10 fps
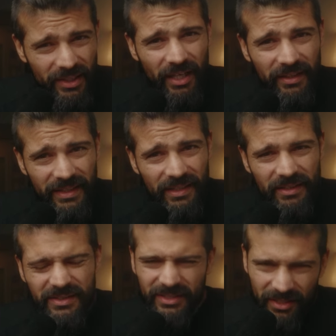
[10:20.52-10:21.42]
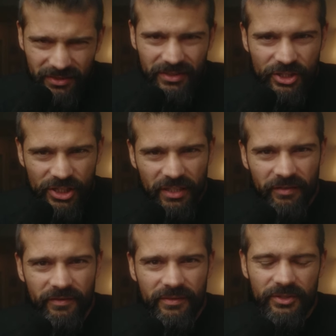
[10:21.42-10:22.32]
the Noctilux starts to
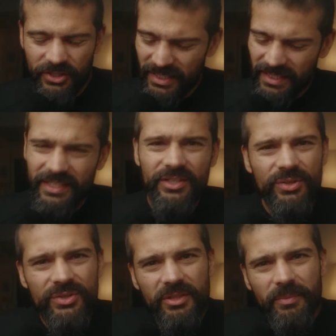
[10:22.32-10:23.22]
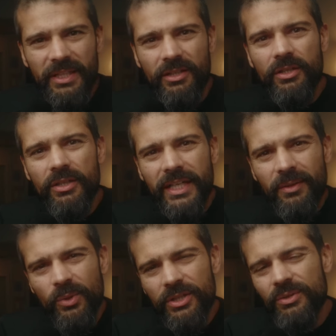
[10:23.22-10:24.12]
shift. You see, it used to be look
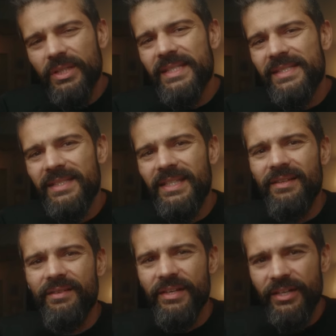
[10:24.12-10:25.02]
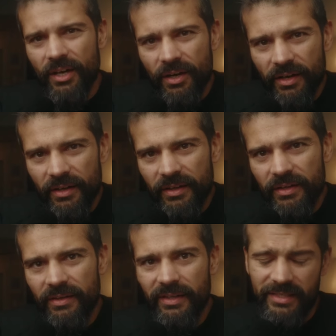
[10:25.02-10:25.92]
at what you can see in the
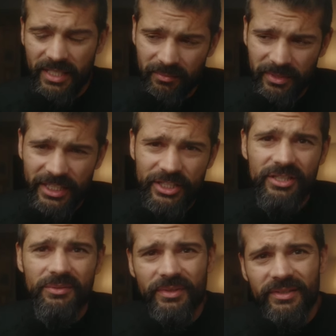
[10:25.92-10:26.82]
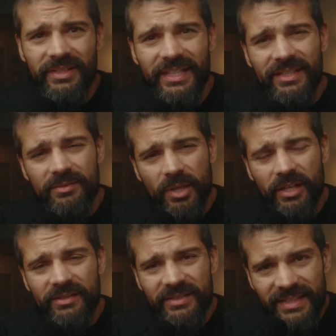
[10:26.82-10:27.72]
dark. In combination with today's
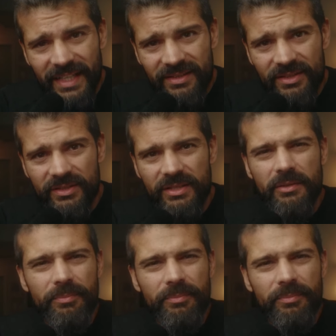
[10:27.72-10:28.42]
modern sensors, the